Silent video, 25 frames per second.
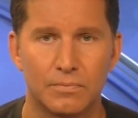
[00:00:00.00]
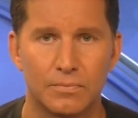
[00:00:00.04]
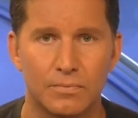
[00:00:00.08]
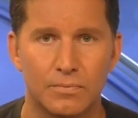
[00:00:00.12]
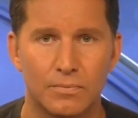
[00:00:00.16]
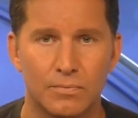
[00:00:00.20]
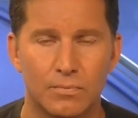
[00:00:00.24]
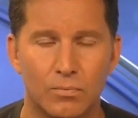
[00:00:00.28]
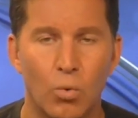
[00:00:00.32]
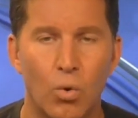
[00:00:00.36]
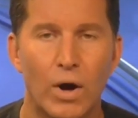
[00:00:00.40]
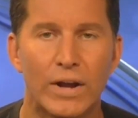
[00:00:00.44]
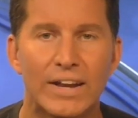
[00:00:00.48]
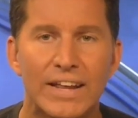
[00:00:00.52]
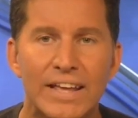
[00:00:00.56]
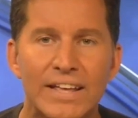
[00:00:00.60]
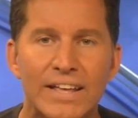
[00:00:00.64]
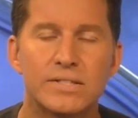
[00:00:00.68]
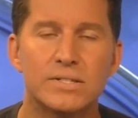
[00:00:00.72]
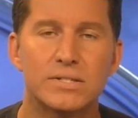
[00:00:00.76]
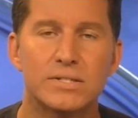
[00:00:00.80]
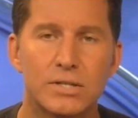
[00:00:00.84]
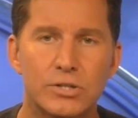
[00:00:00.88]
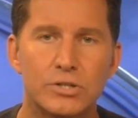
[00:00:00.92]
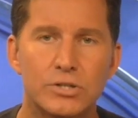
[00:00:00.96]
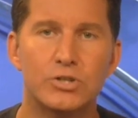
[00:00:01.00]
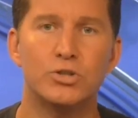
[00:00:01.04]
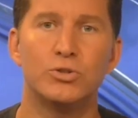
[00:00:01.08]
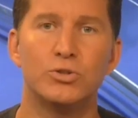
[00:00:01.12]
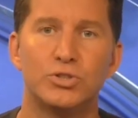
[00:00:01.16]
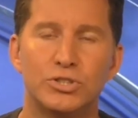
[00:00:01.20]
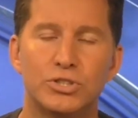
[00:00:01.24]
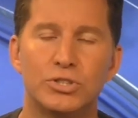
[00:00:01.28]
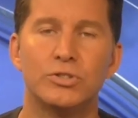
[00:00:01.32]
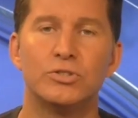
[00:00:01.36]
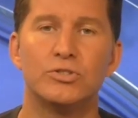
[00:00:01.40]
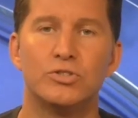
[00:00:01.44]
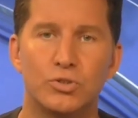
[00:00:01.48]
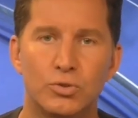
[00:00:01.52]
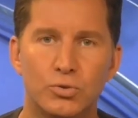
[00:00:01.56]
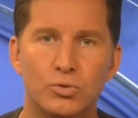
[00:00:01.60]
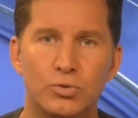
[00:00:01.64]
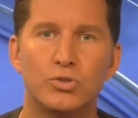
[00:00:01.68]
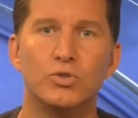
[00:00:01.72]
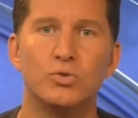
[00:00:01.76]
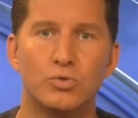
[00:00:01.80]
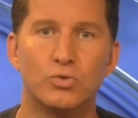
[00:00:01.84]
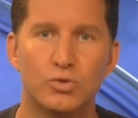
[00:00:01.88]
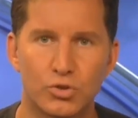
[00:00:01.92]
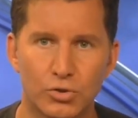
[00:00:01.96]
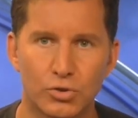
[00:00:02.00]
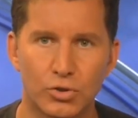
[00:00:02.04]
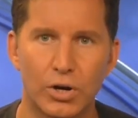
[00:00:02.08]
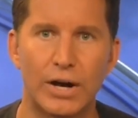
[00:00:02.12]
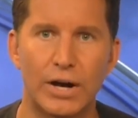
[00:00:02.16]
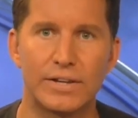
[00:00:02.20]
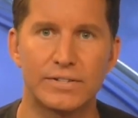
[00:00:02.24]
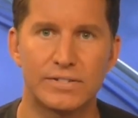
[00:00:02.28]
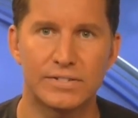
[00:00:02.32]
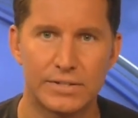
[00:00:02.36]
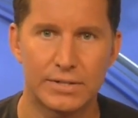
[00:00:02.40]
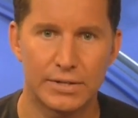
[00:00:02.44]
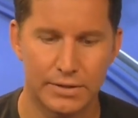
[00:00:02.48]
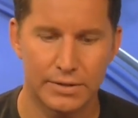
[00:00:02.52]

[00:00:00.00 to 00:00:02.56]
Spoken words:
What institution do you trust?